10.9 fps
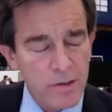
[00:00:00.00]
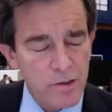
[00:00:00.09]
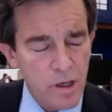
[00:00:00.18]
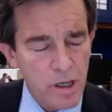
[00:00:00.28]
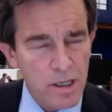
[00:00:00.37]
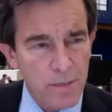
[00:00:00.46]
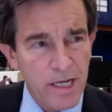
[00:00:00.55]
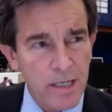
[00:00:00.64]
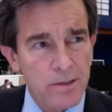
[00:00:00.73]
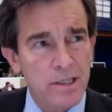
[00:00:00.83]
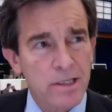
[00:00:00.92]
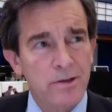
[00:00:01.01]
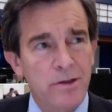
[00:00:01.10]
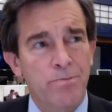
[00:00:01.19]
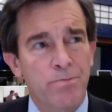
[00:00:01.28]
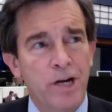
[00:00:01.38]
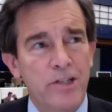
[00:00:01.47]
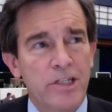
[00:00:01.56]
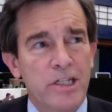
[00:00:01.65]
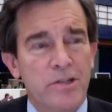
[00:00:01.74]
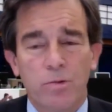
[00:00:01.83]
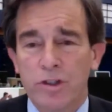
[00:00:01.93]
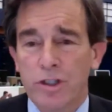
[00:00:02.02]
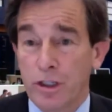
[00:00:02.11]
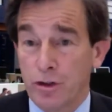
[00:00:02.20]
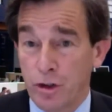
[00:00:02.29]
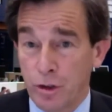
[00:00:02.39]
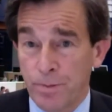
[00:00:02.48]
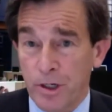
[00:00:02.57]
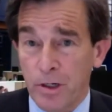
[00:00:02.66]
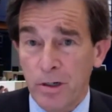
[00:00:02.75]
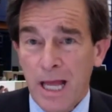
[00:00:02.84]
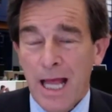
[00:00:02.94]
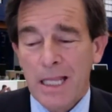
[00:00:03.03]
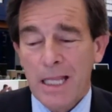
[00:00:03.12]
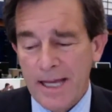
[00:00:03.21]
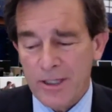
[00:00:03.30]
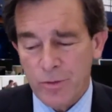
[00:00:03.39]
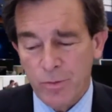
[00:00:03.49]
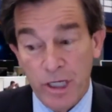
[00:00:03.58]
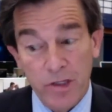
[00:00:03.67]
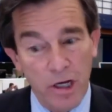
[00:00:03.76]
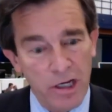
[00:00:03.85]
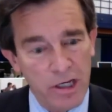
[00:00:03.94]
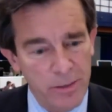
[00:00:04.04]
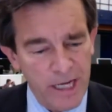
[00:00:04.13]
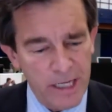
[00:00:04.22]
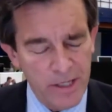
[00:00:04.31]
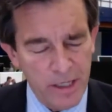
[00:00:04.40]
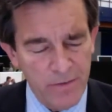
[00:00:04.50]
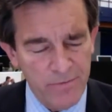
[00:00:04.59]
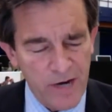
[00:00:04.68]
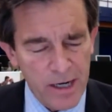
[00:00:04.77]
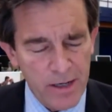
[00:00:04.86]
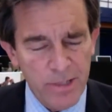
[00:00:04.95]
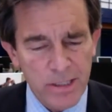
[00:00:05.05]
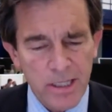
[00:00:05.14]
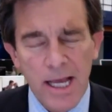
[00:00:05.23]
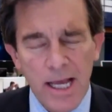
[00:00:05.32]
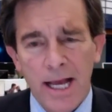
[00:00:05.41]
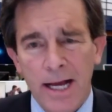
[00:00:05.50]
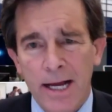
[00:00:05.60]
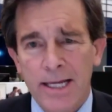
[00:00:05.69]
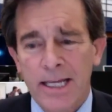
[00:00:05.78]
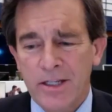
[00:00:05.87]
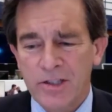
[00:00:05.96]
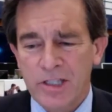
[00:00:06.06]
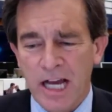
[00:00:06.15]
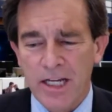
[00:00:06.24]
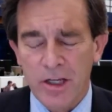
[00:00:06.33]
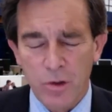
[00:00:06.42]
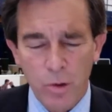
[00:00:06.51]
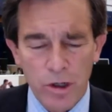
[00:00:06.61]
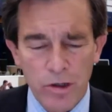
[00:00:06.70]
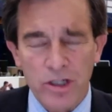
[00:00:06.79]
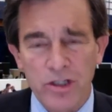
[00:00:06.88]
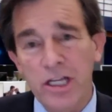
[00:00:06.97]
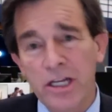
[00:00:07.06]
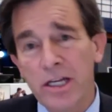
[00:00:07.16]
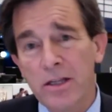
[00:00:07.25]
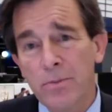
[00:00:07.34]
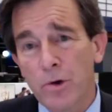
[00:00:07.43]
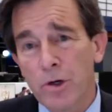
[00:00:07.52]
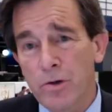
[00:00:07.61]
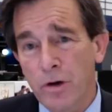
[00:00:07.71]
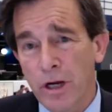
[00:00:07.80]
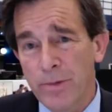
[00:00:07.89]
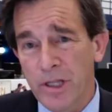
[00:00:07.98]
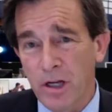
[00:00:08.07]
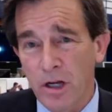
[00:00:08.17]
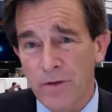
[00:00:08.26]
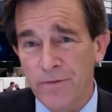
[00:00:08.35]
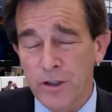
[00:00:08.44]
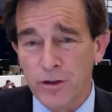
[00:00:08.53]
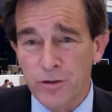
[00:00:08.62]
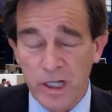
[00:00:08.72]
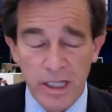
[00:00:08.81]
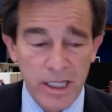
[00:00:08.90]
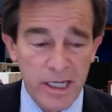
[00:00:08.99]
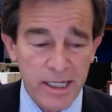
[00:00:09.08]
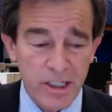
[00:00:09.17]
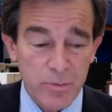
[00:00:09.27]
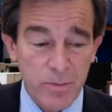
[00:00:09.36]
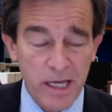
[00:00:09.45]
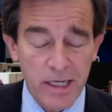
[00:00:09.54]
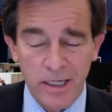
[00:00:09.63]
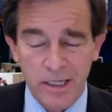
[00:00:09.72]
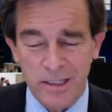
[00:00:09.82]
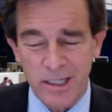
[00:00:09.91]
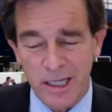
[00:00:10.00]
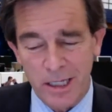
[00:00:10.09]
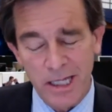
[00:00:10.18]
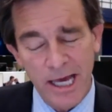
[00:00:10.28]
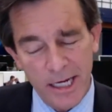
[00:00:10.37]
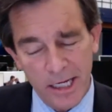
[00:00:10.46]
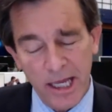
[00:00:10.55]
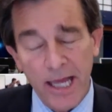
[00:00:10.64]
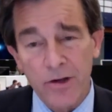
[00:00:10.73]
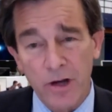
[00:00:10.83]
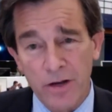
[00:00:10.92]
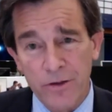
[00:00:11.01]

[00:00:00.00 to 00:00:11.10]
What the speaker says: talk about the president was in Jupiter last week talking about the environment. He signed an order extending the moratorium in the Gulf on drilling and expanding it to the Atlantic and off the